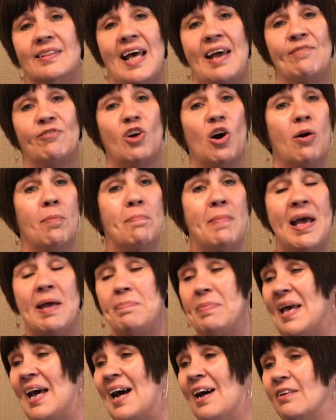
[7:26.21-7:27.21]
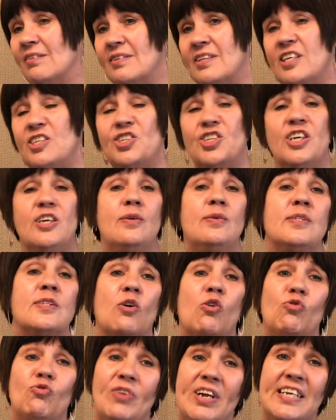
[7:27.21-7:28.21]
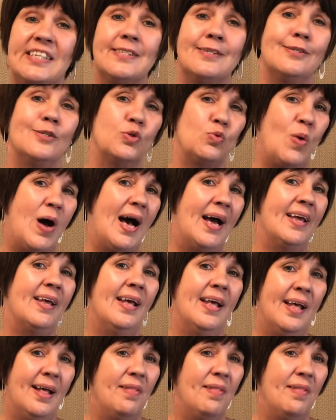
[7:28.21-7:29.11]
they've got maybe health issues or reasons why